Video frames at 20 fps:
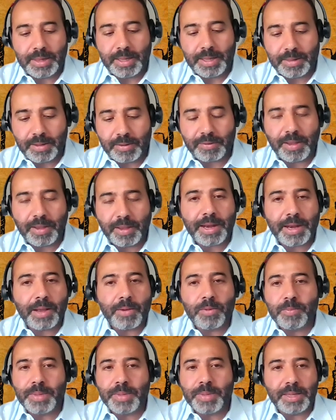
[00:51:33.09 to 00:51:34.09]
this
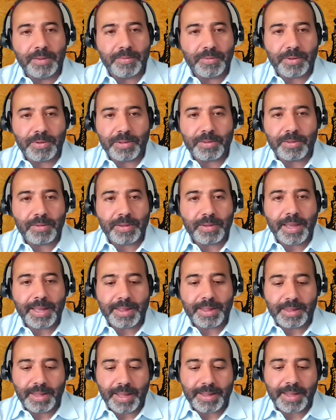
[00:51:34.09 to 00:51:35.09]
area will be different.
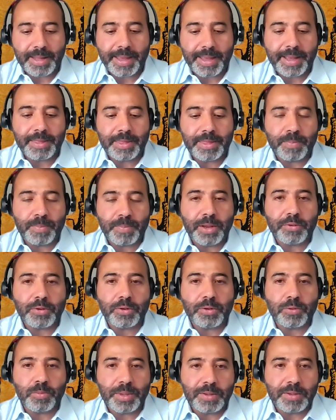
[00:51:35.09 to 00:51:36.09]
And I had the
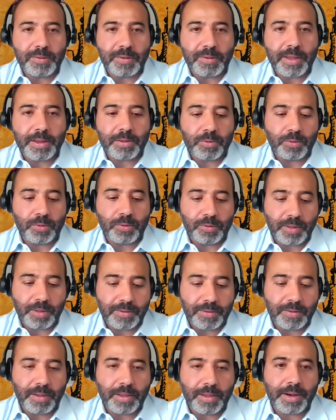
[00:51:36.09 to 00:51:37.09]
pleasure to be there, to
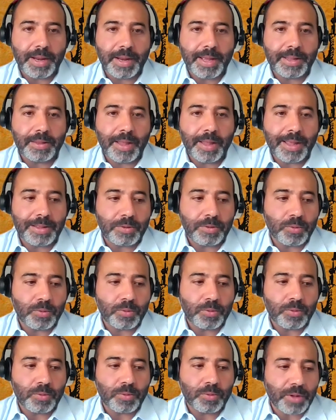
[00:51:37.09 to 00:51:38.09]
stay there, and to
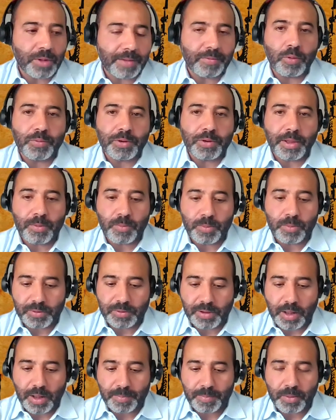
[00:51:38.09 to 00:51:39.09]
dive over there with
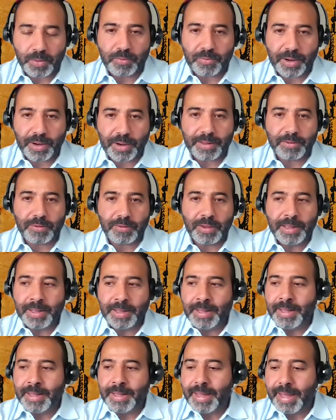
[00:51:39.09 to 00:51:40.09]
a couple of friends.
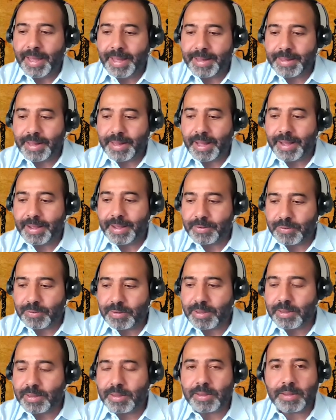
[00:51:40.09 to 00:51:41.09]
And I
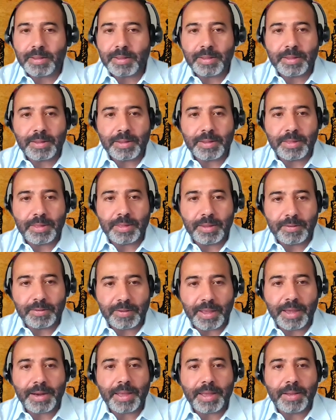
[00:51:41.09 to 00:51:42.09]
think this
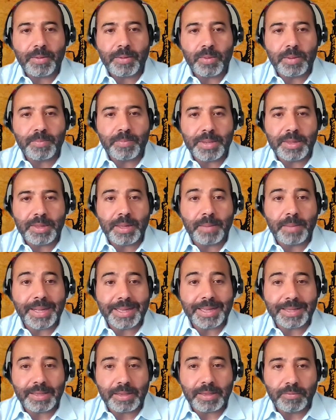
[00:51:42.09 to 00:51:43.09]
area will be the
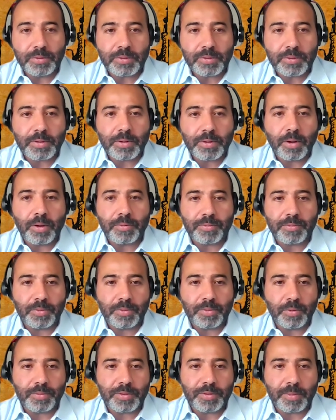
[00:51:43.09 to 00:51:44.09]
Maldives of
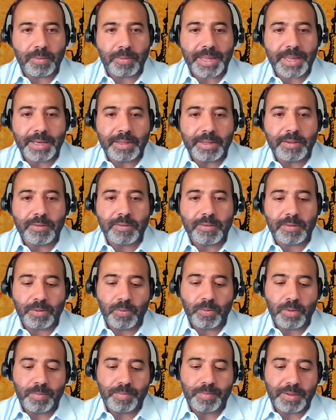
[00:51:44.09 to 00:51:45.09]
the Middle East,
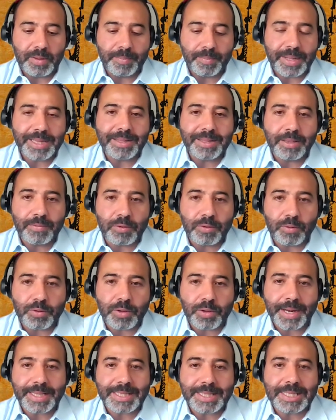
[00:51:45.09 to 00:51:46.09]
will be the Maldives of
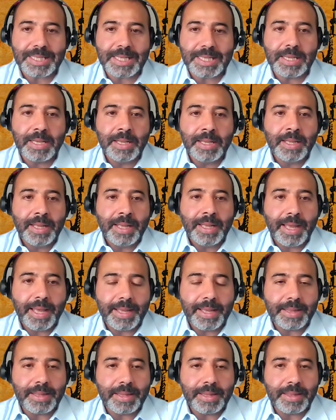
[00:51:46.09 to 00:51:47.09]
the Red Sea.
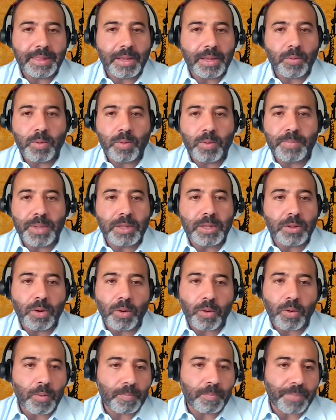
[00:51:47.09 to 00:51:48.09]
And there will be
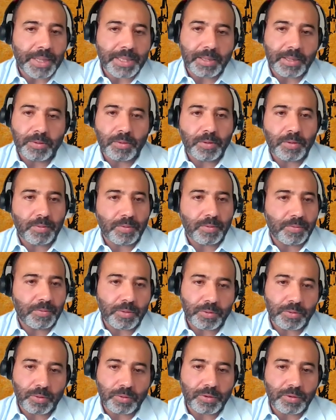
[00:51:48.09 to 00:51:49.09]
no competitor
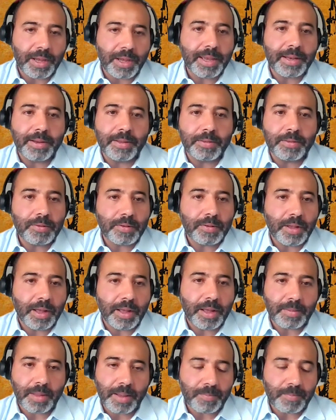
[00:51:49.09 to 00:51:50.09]
for those islands,
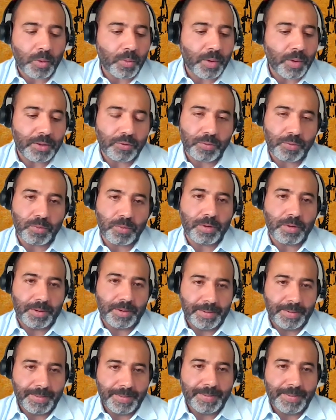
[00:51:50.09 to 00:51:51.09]
I'm quite sure.
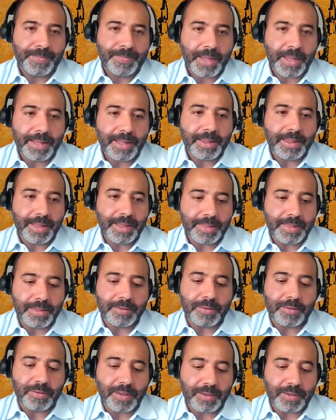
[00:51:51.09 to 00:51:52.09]
And
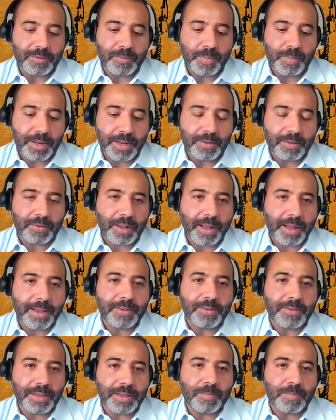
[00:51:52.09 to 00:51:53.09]
this is an experience
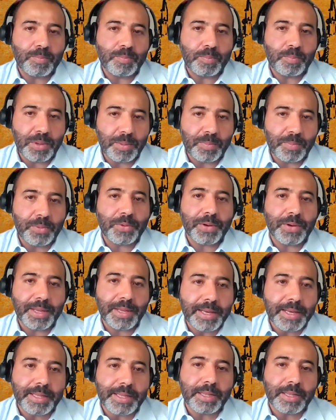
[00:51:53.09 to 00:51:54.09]
I think people
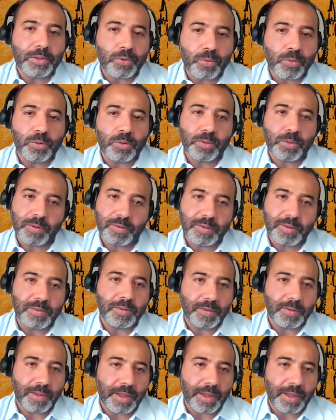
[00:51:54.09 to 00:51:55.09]
really need to go and see
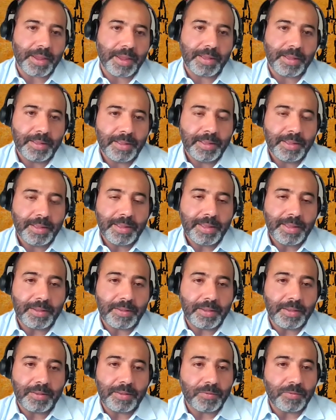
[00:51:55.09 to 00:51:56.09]
this area.
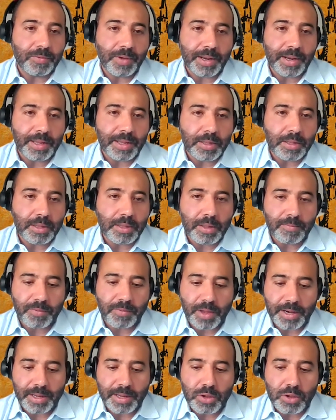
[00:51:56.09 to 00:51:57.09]
It's very,
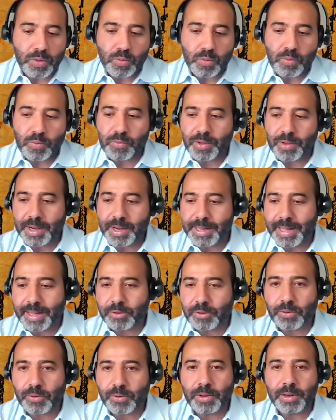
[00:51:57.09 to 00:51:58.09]
very new, very
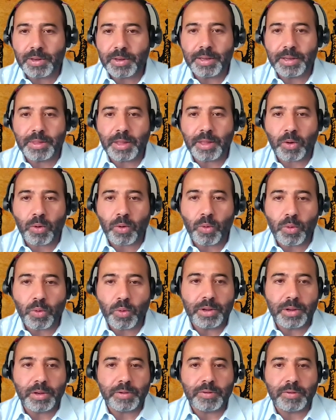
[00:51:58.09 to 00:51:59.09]
natural, the
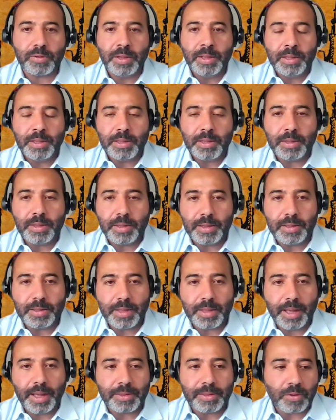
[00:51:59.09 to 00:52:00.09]
corals,
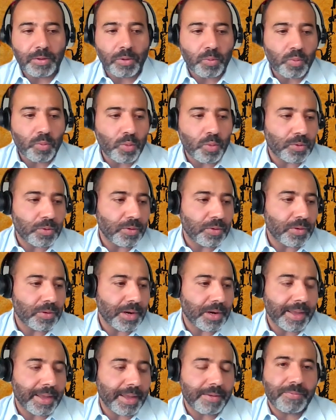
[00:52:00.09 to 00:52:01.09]
the underwater
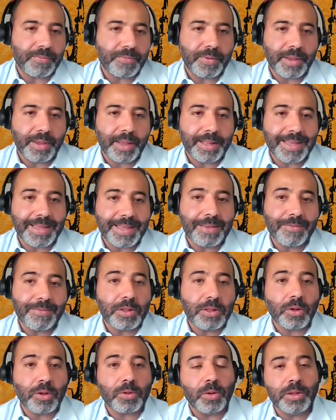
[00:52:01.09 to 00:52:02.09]
life, and
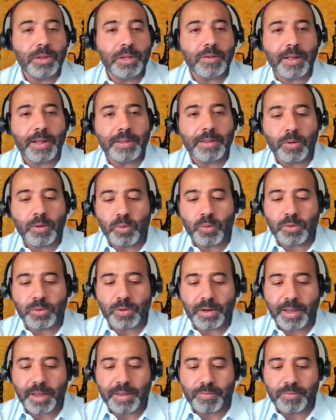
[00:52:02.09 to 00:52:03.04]
even not only the underwater life.